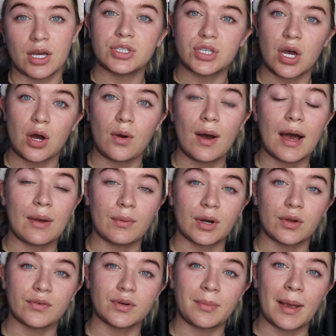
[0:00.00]
So I went
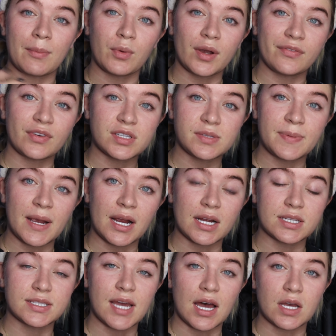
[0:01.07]
over to my boyfriend's
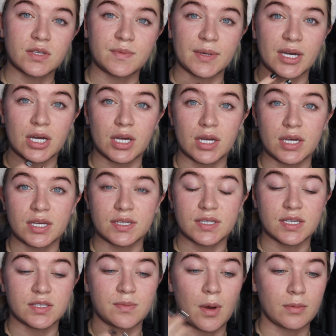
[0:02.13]
parents' house because
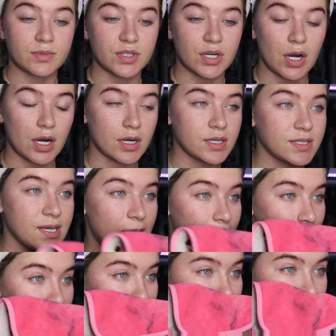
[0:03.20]
his mom's a nurse,
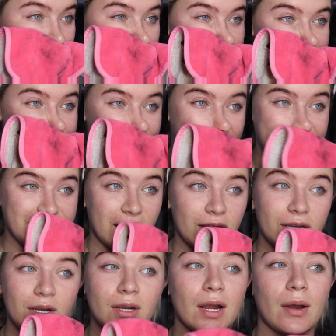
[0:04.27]
and I was like
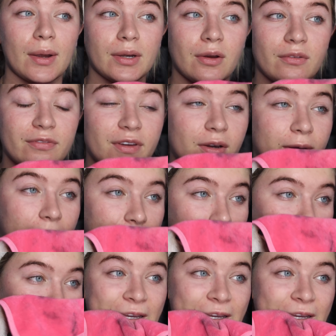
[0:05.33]
telling her how I don't feel good,